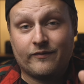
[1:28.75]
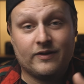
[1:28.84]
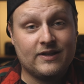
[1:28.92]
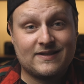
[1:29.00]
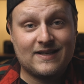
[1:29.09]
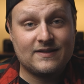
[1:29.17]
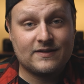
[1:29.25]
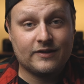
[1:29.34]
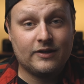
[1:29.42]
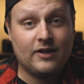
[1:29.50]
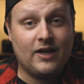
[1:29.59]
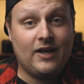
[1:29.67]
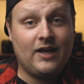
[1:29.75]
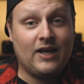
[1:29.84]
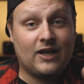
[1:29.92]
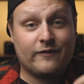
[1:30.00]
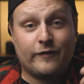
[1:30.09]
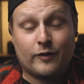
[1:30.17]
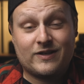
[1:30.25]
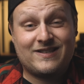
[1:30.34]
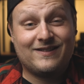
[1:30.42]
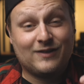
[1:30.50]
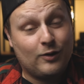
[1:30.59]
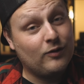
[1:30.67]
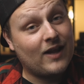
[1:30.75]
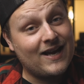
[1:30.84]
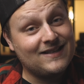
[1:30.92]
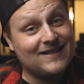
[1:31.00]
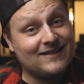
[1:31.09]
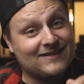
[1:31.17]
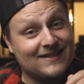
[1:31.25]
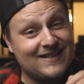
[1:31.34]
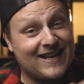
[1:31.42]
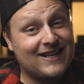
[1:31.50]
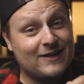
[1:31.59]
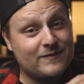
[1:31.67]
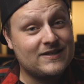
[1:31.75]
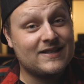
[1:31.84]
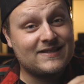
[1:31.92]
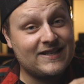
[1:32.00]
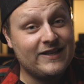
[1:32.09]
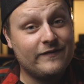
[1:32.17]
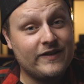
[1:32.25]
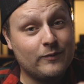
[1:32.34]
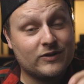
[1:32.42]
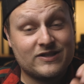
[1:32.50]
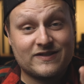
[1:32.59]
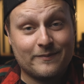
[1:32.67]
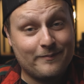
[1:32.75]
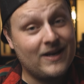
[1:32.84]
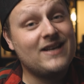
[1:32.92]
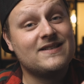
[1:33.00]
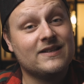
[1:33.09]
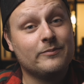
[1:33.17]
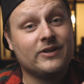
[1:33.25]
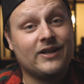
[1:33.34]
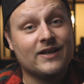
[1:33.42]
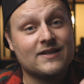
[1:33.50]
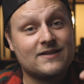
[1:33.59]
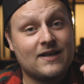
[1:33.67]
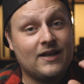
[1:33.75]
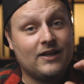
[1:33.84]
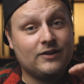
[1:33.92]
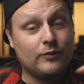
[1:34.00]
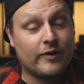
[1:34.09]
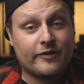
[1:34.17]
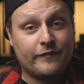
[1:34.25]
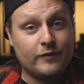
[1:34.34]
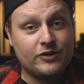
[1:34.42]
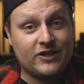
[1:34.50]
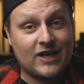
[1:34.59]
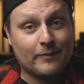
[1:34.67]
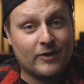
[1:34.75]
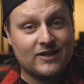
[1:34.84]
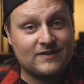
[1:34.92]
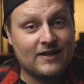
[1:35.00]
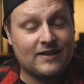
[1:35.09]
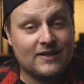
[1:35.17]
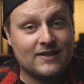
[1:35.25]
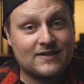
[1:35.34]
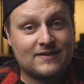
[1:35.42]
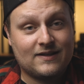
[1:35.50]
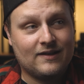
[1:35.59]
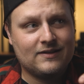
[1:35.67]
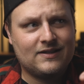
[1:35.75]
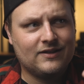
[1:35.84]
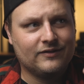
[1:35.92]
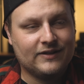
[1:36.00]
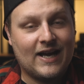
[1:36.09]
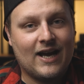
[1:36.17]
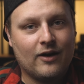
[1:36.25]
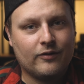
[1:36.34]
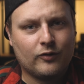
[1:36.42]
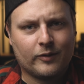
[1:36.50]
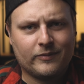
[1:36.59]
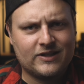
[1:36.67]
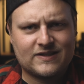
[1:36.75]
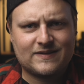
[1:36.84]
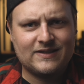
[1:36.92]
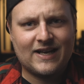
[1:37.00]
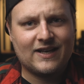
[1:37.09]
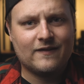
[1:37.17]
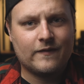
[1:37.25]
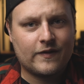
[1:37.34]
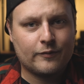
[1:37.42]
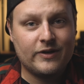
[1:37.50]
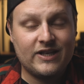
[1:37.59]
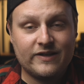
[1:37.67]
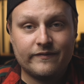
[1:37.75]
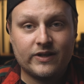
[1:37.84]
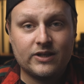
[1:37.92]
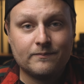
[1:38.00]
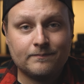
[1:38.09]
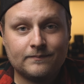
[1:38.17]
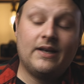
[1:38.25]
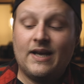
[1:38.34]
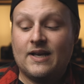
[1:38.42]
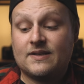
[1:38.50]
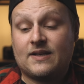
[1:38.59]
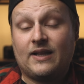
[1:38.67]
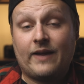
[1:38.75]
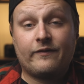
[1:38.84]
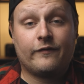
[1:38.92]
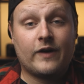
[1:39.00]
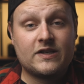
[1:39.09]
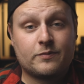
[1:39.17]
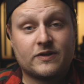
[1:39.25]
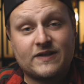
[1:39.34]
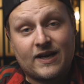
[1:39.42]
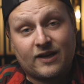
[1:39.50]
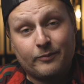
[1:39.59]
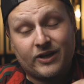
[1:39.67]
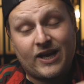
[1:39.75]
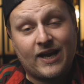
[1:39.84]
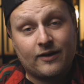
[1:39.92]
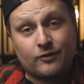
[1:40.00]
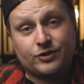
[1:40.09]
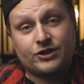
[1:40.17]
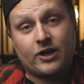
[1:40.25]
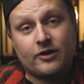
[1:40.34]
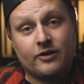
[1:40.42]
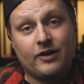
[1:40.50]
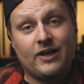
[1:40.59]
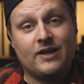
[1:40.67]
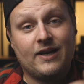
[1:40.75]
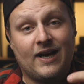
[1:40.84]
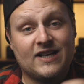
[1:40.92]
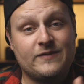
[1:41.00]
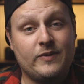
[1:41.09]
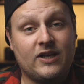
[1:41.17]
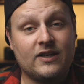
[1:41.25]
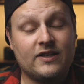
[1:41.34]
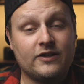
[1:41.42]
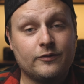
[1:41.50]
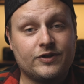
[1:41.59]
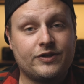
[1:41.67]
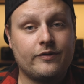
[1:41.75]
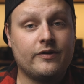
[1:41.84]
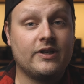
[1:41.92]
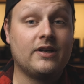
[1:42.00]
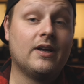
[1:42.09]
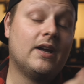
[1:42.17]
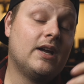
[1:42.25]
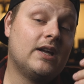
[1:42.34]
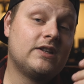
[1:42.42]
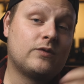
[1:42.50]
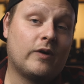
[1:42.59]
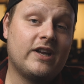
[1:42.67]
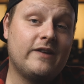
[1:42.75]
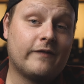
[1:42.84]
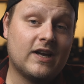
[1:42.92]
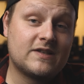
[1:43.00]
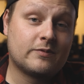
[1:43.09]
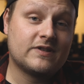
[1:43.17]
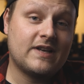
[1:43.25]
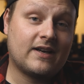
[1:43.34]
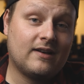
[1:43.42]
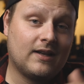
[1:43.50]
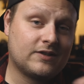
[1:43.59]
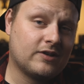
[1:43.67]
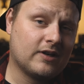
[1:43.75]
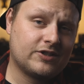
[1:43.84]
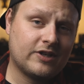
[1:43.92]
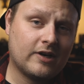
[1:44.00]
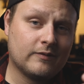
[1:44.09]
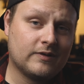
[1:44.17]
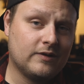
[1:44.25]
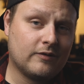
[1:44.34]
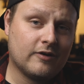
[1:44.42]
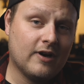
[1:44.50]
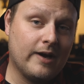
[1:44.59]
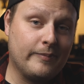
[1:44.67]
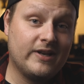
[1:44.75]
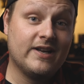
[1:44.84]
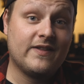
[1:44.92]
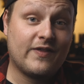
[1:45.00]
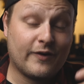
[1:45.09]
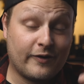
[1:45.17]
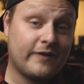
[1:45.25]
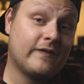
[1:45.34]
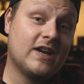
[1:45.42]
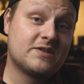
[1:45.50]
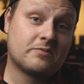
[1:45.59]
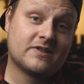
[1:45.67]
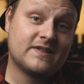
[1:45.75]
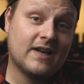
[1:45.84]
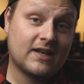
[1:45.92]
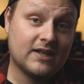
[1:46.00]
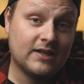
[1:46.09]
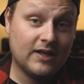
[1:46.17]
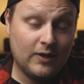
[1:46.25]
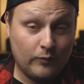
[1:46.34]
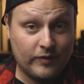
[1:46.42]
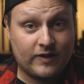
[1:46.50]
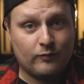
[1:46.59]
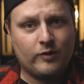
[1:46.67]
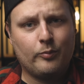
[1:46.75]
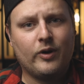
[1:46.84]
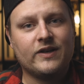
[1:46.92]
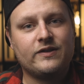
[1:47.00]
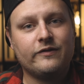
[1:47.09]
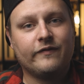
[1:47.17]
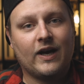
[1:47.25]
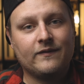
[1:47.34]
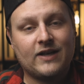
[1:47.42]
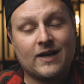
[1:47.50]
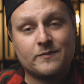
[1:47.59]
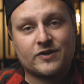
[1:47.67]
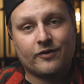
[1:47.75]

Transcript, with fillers: covering the sensor. It can focus in low light down to -6 EV, which is amazing because no other Fuji camera has done this until now. Normally it's -3 EV. It has 11 frames per second mechanical shutter in high speed continuous shooting, 20 frames per second electronic shutter with no crop, and then 30 frames per second with a 1.25 times